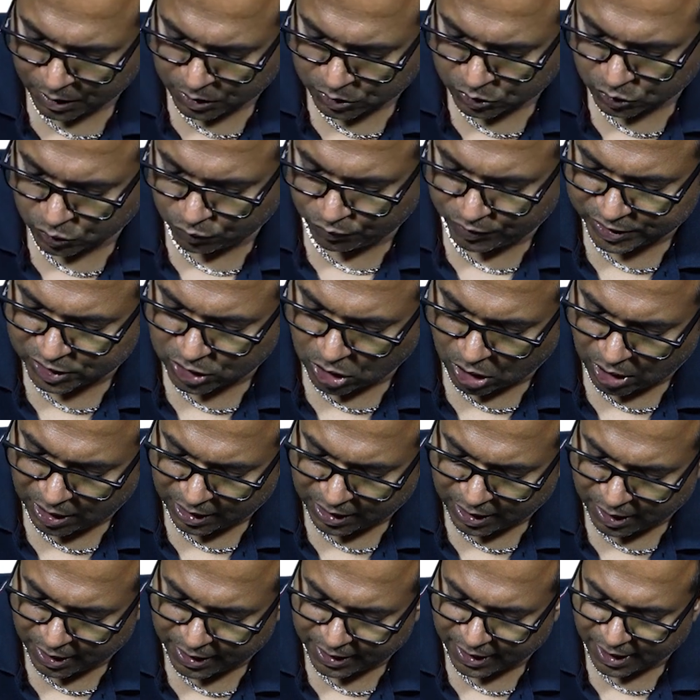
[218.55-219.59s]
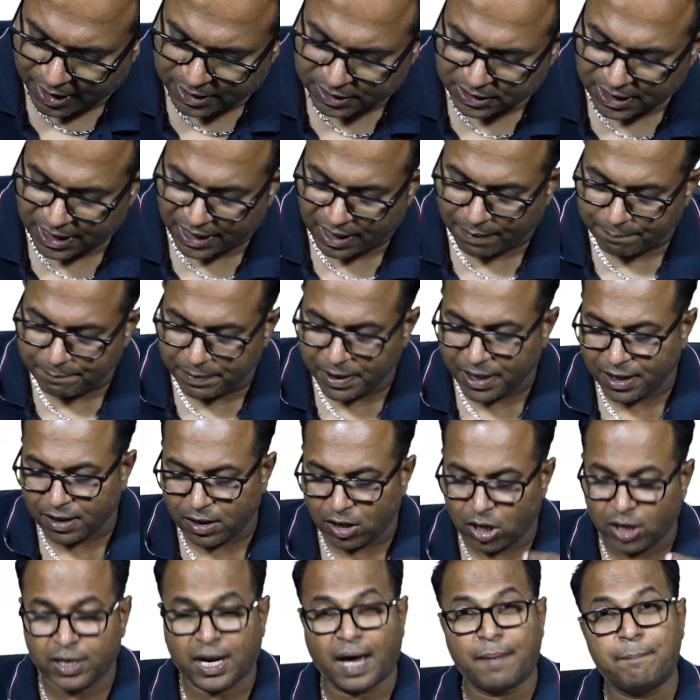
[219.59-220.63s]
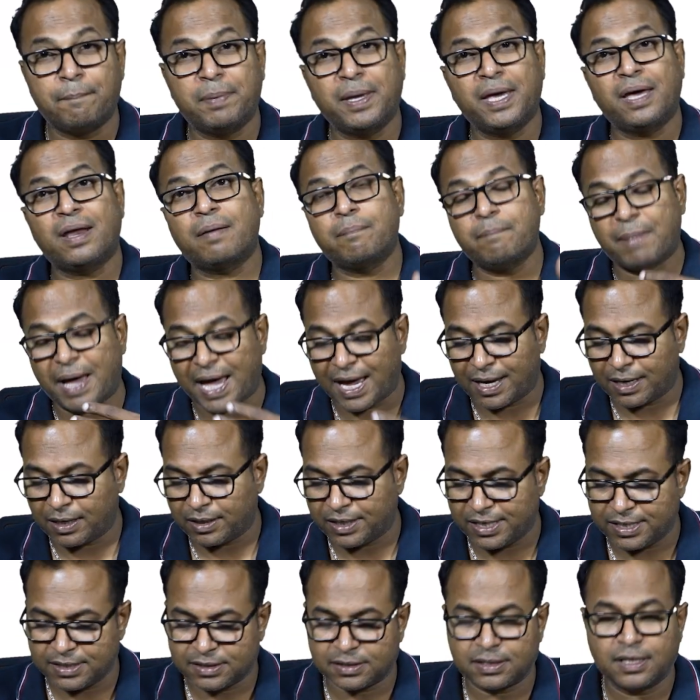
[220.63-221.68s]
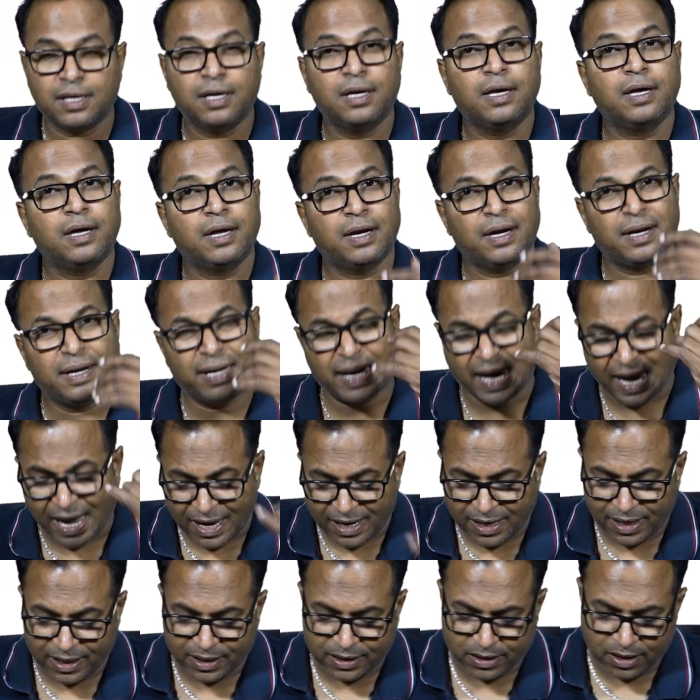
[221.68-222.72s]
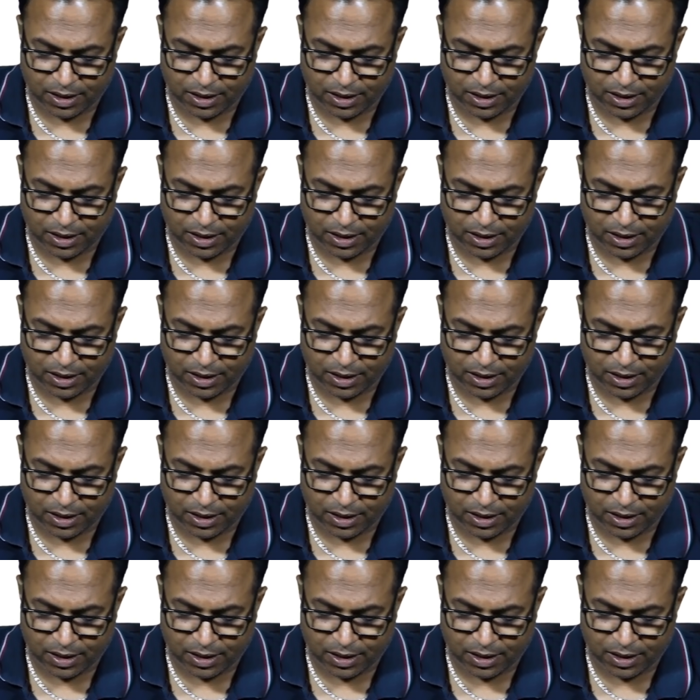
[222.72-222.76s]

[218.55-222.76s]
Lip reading: So which all hernias can appear back is direct